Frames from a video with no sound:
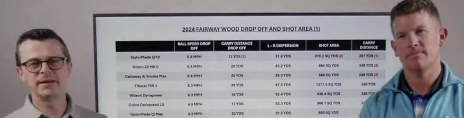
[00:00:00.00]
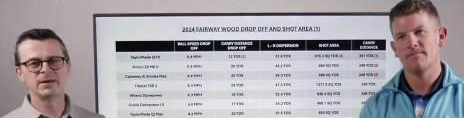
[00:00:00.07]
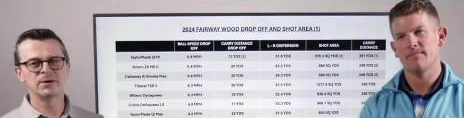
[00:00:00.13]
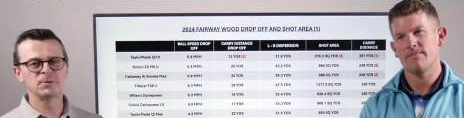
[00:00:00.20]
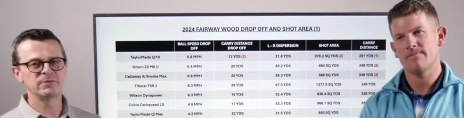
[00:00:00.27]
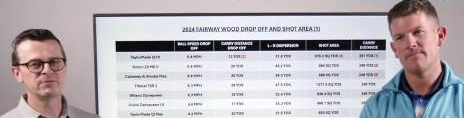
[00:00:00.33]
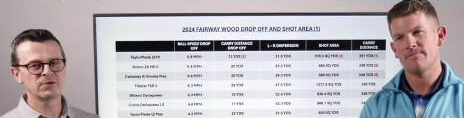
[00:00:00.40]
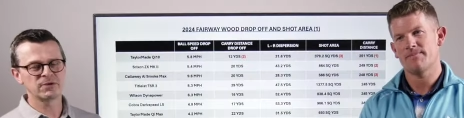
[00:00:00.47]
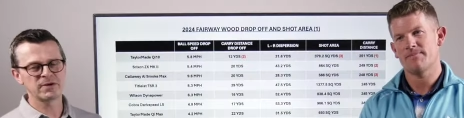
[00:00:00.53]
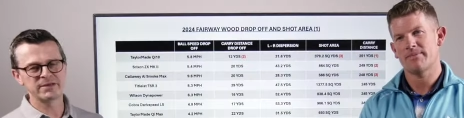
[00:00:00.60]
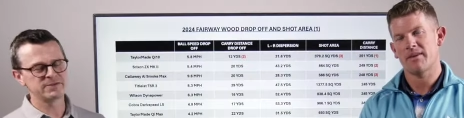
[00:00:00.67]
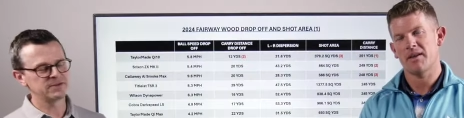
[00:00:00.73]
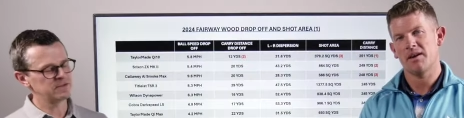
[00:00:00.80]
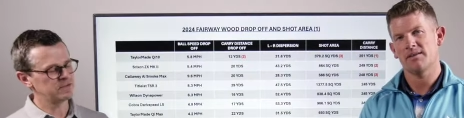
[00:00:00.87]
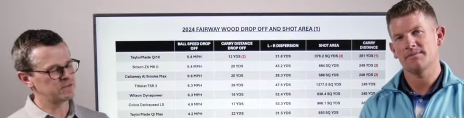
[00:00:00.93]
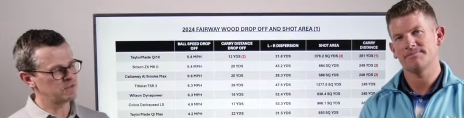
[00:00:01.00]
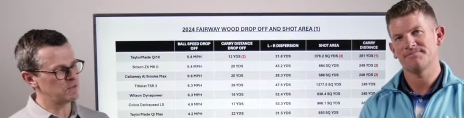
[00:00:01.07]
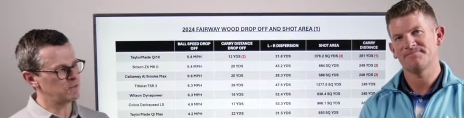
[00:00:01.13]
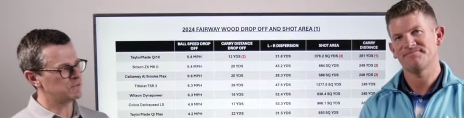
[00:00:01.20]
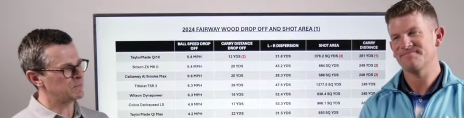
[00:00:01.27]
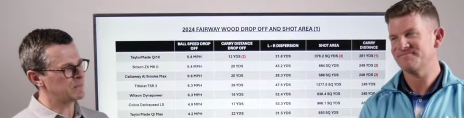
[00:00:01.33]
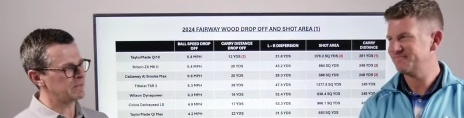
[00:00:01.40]
Speaker 1: Neil, we've created a
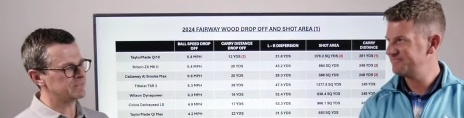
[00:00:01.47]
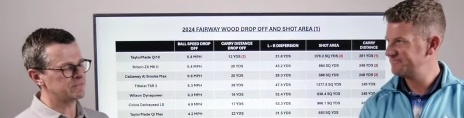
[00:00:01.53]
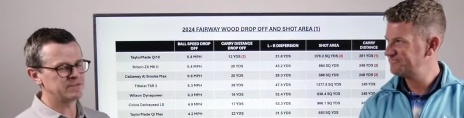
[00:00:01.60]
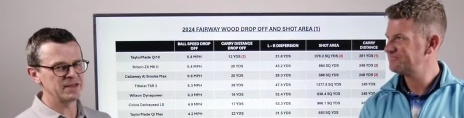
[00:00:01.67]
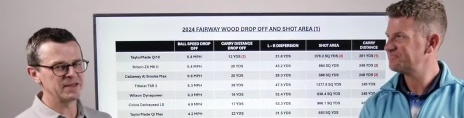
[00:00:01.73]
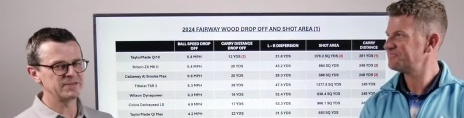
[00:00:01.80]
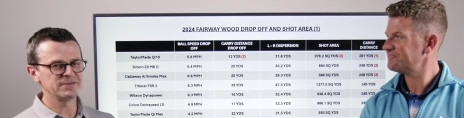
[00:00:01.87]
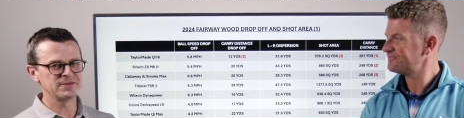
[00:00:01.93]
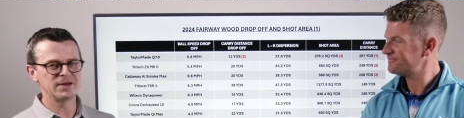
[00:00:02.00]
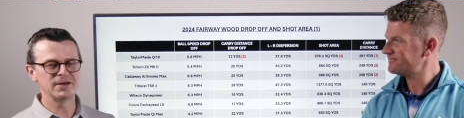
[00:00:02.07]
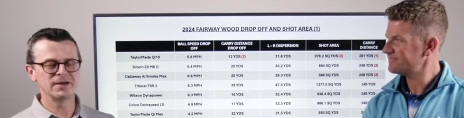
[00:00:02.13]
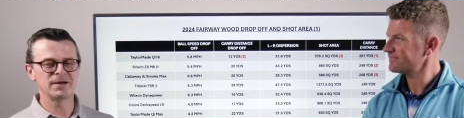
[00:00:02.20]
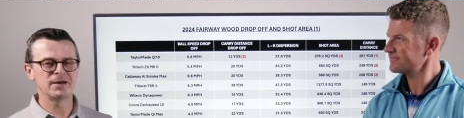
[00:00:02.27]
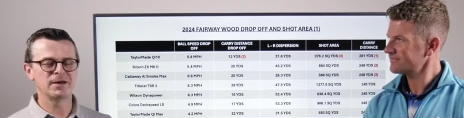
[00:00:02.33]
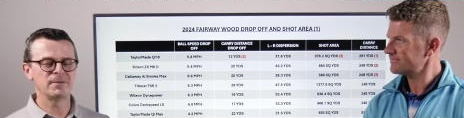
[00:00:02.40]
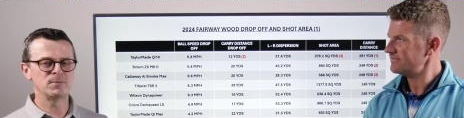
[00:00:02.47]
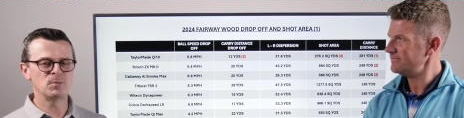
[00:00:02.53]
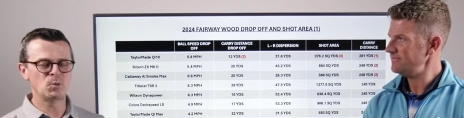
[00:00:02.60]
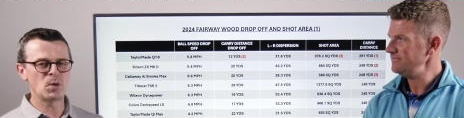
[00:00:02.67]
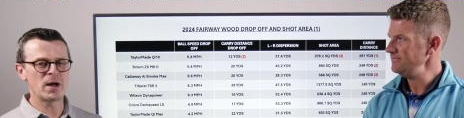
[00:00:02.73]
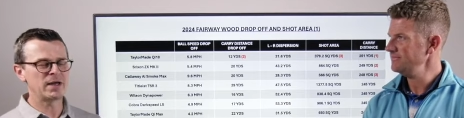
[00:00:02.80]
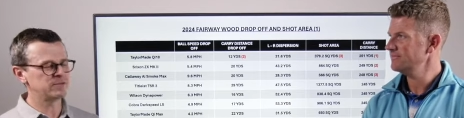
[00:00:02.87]
huge amount of data.
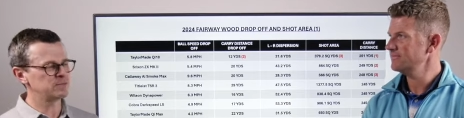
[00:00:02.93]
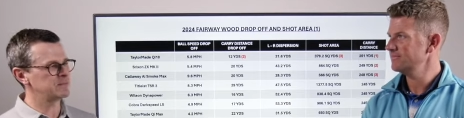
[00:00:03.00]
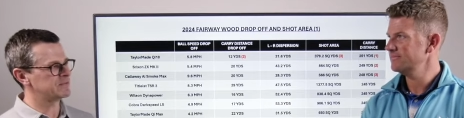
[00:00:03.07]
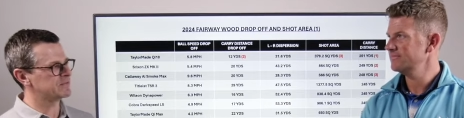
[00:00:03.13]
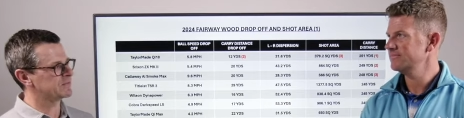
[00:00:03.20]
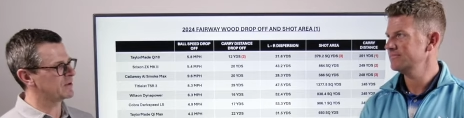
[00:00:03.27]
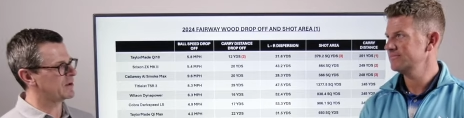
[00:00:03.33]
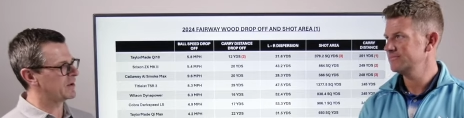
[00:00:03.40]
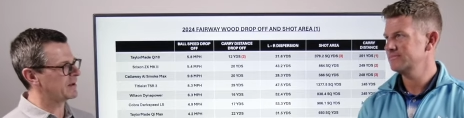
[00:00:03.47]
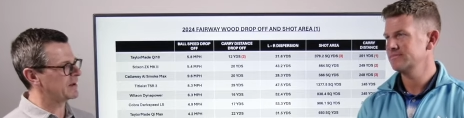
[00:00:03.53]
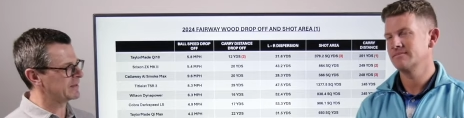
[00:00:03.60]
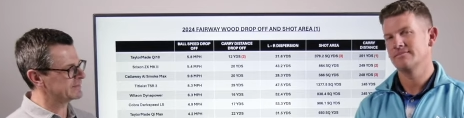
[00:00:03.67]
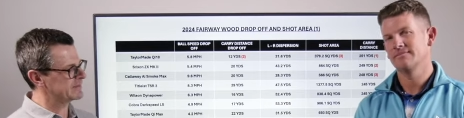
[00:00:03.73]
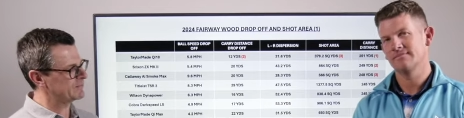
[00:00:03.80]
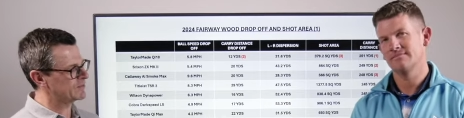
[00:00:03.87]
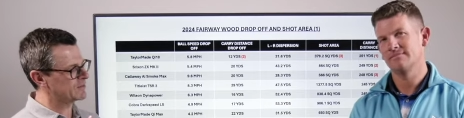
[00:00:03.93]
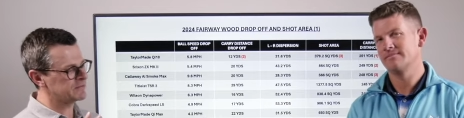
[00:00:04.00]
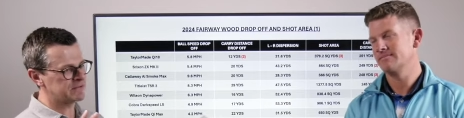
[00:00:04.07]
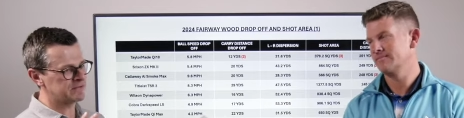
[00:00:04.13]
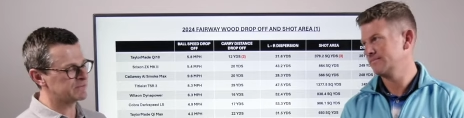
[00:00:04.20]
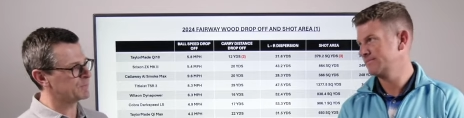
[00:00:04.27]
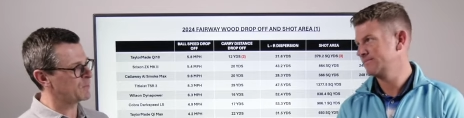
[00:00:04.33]
Um, where do we start? Let's have a look at
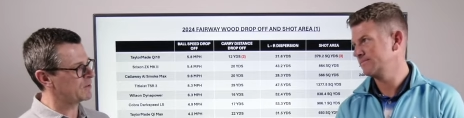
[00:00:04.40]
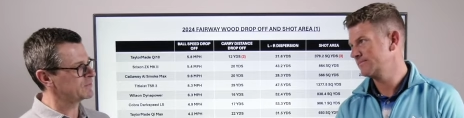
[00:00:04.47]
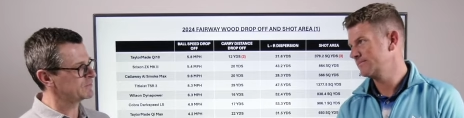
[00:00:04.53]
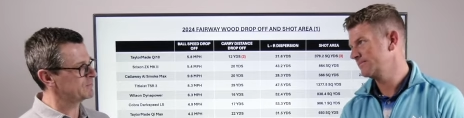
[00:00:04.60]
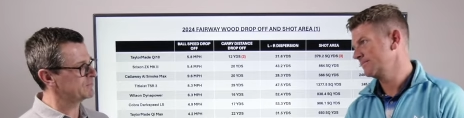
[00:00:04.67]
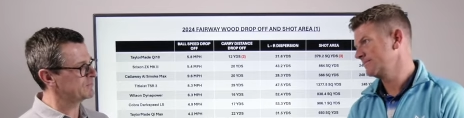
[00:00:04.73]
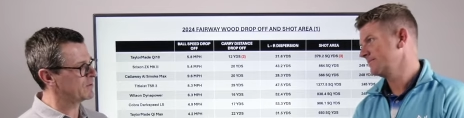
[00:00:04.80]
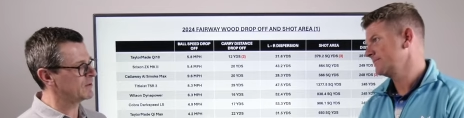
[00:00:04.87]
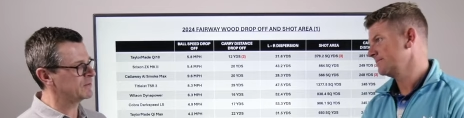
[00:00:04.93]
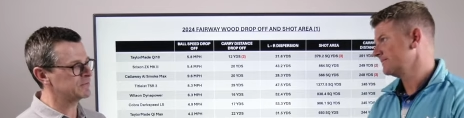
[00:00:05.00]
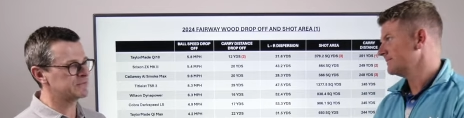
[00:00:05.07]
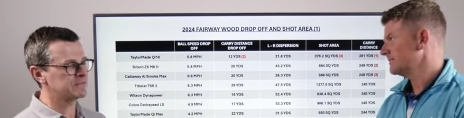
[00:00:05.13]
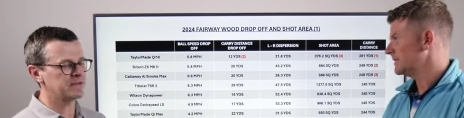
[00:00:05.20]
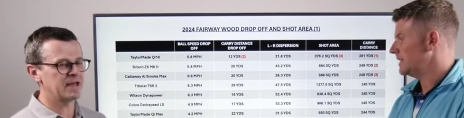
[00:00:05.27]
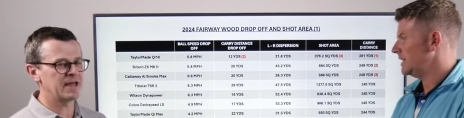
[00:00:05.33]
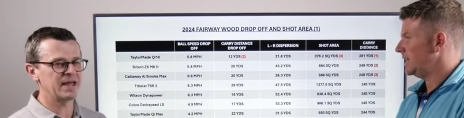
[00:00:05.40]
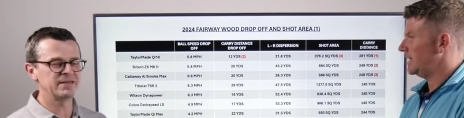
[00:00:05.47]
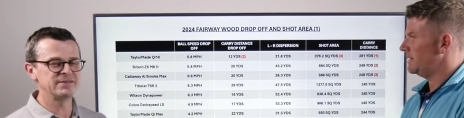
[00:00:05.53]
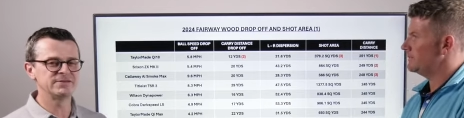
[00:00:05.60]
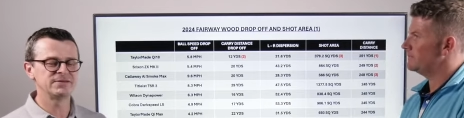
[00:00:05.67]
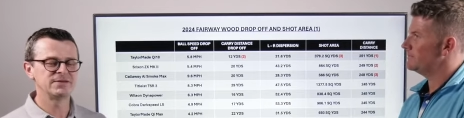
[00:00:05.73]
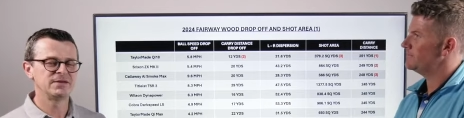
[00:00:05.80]
dispersion first.
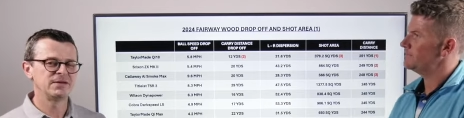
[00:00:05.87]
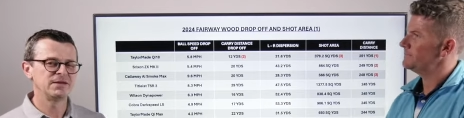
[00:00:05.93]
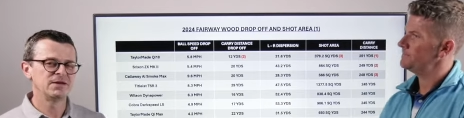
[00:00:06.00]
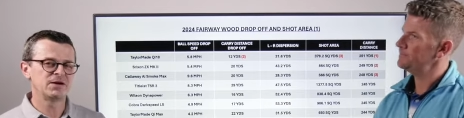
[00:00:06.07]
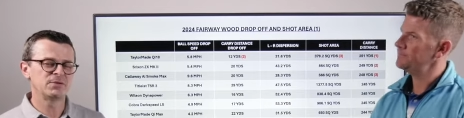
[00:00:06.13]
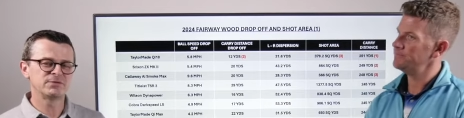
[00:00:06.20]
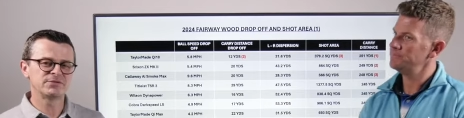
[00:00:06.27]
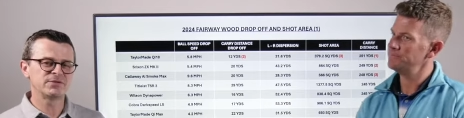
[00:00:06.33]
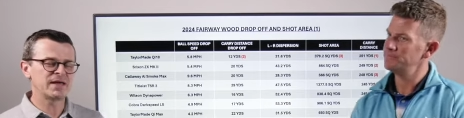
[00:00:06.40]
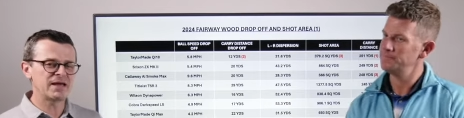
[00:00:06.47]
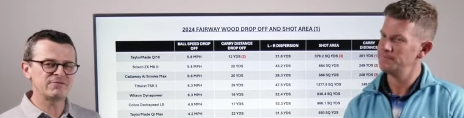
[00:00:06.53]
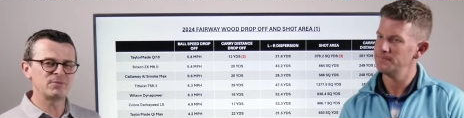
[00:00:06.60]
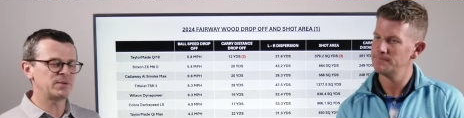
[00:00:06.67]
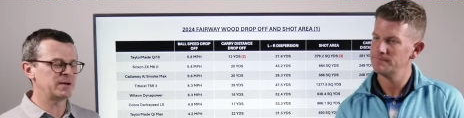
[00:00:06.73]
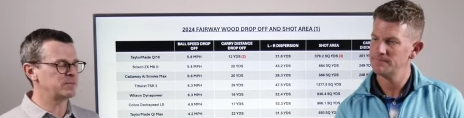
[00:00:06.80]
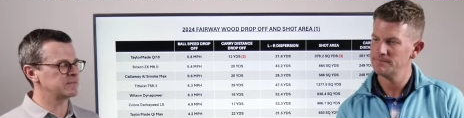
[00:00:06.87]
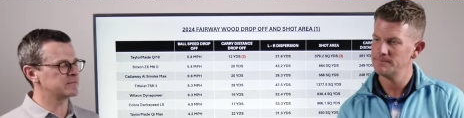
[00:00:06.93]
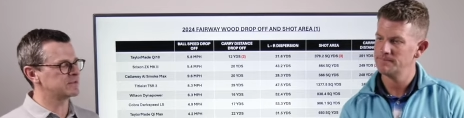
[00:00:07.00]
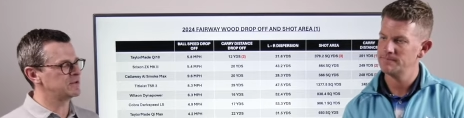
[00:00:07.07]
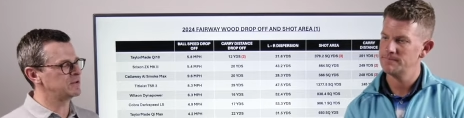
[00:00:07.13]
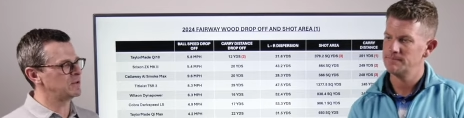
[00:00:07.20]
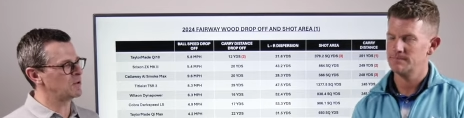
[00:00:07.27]
And I always think everybody
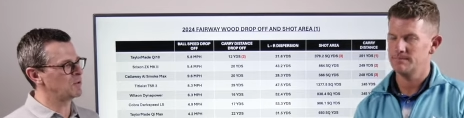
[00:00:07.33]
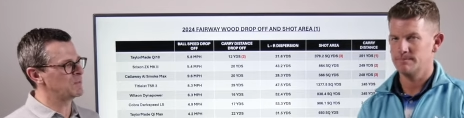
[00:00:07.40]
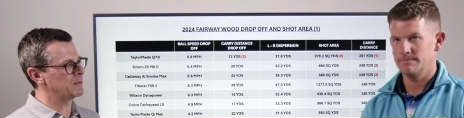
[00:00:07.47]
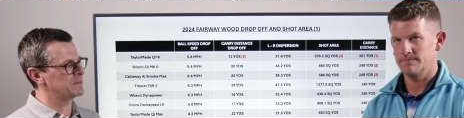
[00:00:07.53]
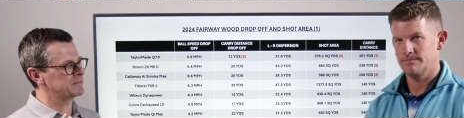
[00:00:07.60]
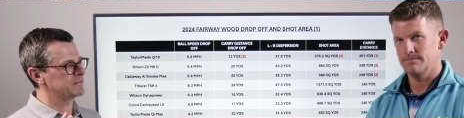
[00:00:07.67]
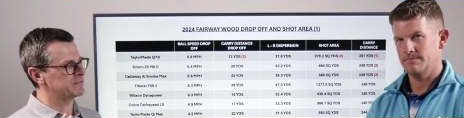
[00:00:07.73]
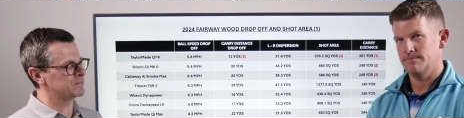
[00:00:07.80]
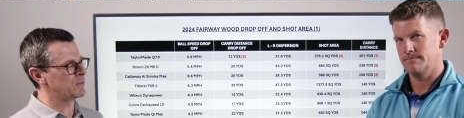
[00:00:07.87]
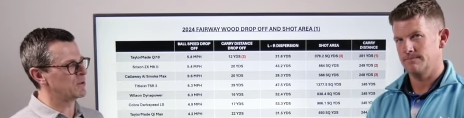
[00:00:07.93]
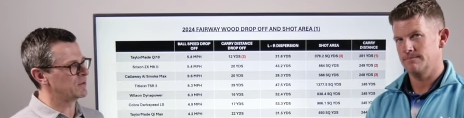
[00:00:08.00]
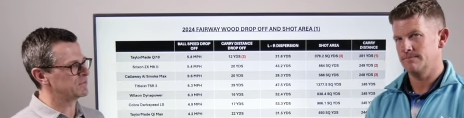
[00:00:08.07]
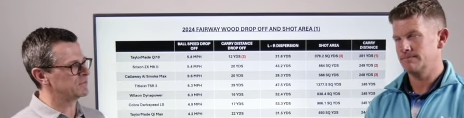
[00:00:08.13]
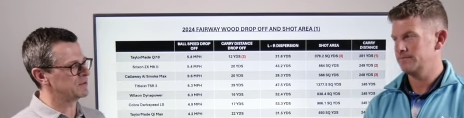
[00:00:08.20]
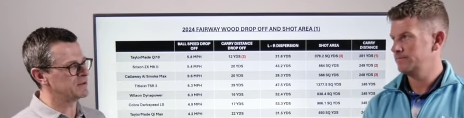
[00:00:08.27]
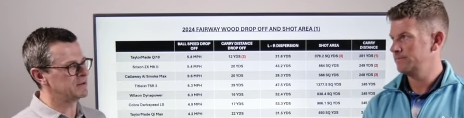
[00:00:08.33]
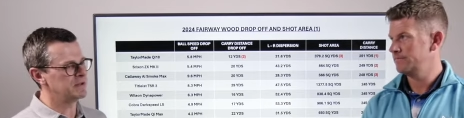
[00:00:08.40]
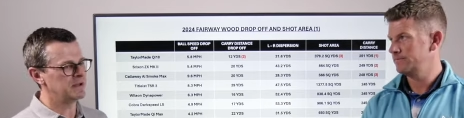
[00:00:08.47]
wants to know about dispersion,